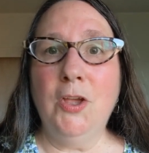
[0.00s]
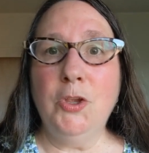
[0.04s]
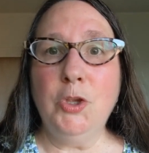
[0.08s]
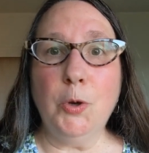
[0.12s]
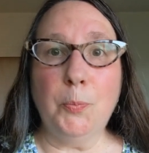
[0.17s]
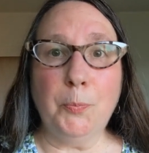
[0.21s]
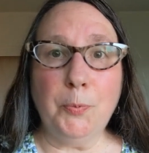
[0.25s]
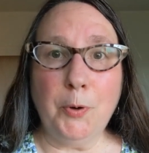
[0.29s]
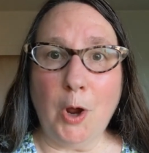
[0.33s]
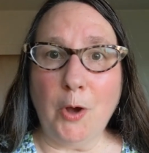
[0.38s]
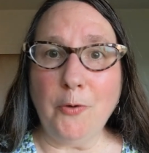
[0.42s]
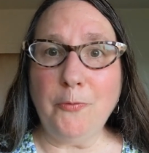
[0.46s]

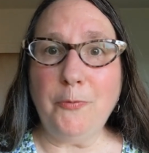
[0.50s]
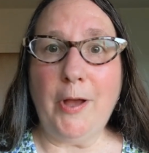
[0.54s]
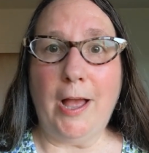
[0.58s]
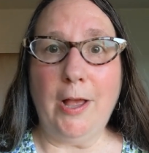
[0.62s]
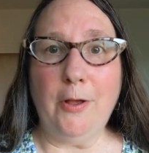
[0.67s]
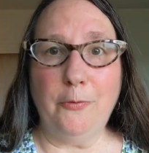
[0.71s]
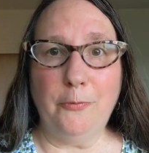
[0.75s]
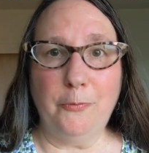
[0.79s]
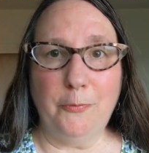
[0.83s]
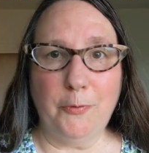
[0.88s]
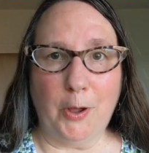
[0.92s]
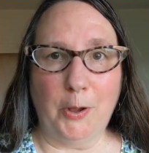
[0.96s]
Your
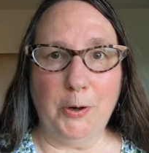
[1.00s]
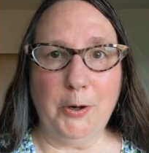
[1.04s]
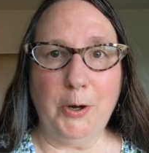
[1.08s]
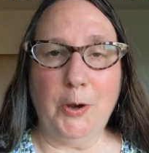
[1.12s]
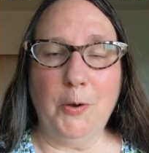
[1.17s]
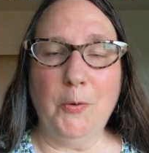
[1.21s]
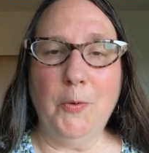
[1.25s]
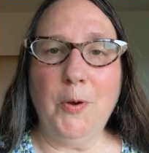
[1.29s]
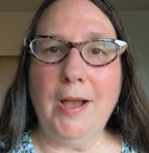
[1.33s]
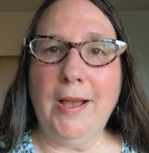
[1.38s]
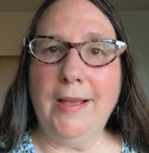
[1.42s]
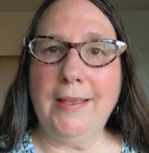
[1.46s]
profile
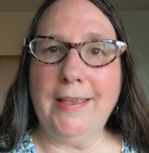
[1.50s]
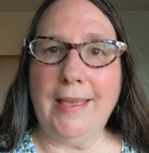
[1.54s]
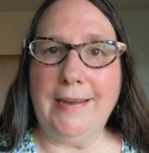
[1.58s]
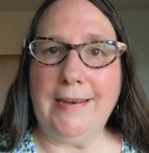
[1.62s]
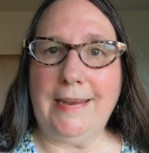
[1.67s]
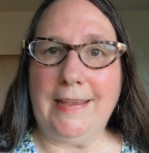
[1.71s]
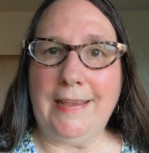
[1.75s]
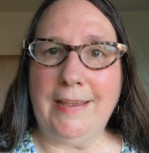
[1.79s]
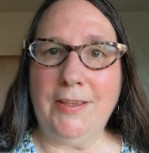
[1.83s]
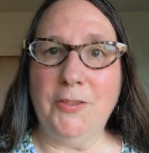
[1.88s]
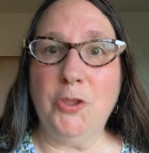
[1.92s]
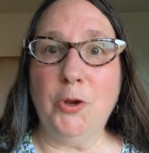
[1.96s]
photo
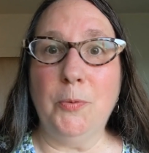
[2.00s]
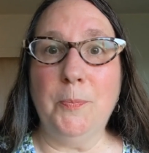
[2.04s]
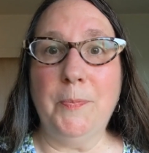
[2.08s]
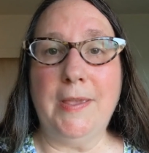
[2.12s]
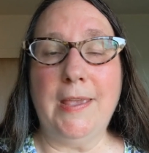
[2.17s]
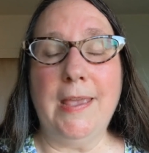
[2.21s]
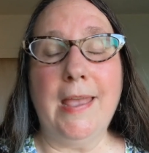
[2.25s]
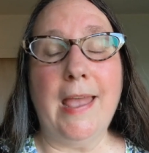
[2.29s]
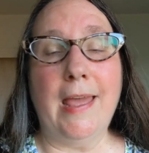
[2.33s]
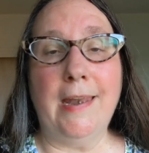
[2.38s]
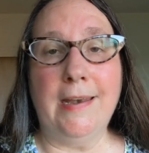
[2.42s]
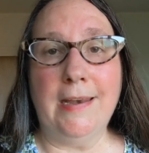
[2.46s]
can either
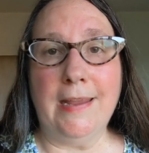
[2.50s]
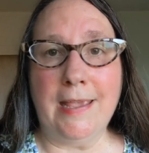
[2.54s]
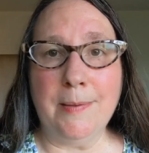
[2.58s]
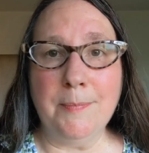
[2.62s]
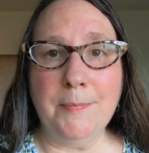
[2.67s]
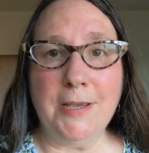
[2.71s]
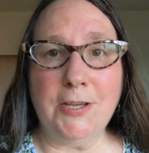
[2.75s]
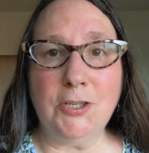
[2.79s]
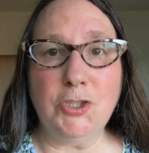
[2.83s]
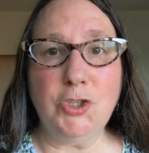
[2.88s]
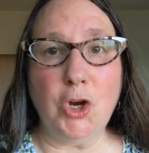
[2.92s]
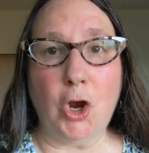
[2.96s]
be an
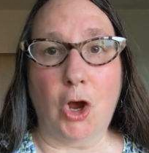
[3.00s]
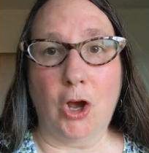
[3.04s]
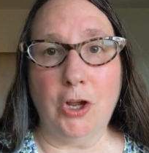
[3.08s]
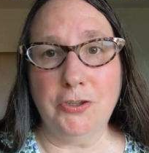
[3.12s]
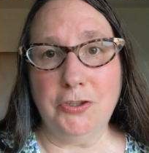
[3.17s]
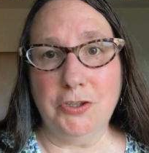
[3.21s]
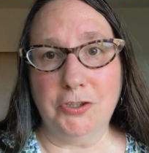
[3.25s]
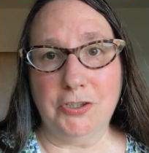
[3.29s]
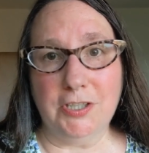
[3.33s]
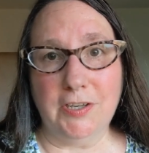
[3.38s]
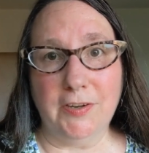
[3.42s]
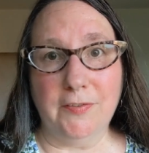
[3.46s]
image on
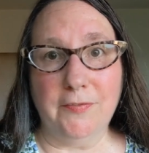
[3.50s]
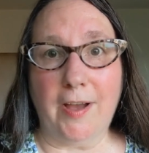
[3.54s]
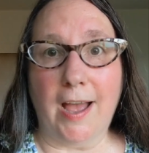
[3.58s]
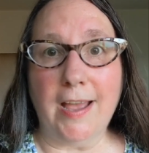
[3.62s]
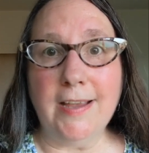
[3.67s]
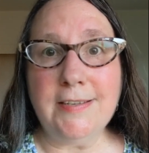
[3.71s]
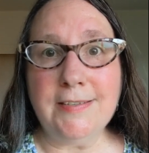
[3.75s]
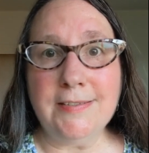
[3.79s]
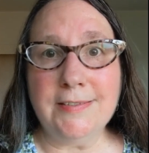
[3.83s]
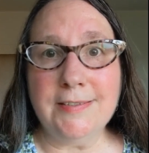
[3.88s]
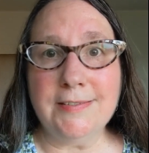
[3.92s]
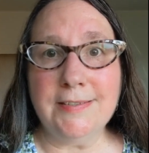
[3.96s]
your
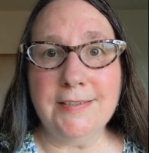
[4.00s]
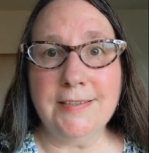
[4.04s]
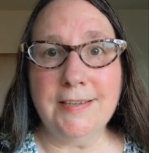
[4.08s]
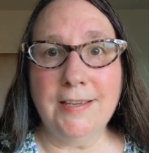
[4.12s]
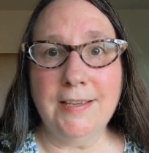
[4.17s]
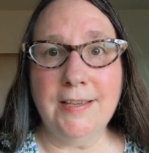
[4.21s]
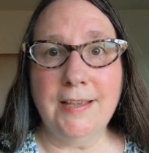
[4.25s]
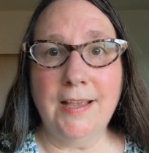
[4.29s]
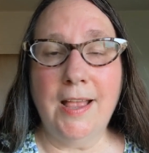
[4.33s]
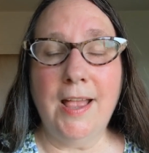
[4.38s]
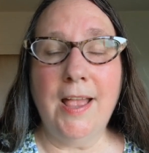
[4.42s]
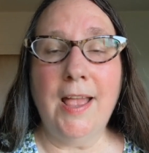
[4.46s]
device,
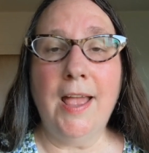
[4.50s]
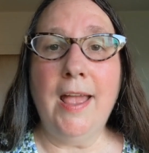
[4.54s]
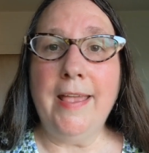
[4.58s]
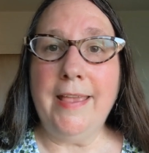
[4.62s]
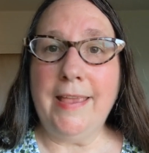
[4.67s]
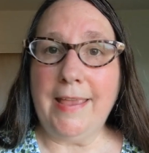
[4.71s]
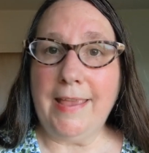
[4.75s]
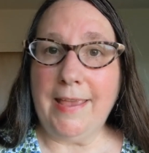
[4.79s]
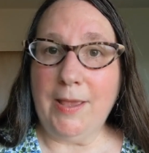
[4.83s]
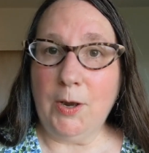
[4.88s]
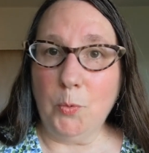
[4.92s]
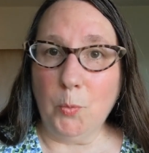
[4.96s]

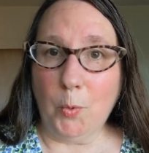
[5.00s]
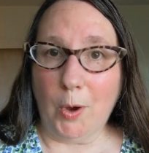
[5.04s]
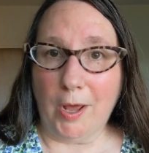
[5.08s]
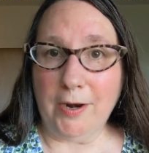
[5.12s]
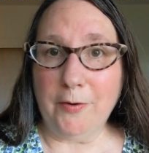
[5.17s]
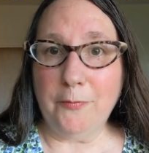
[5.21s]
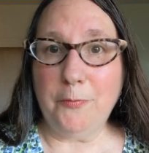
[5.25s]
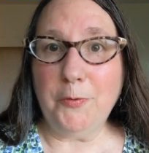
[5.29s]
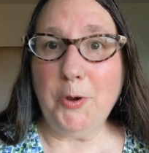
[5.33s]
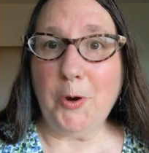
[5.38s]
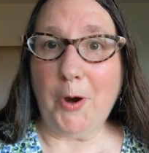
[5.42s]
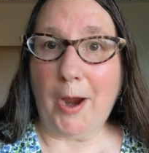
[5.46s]
in one
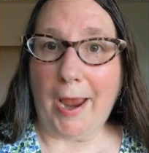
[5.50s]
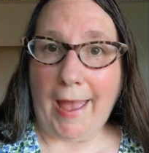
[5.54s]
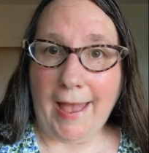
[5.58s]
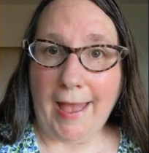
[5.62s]
of your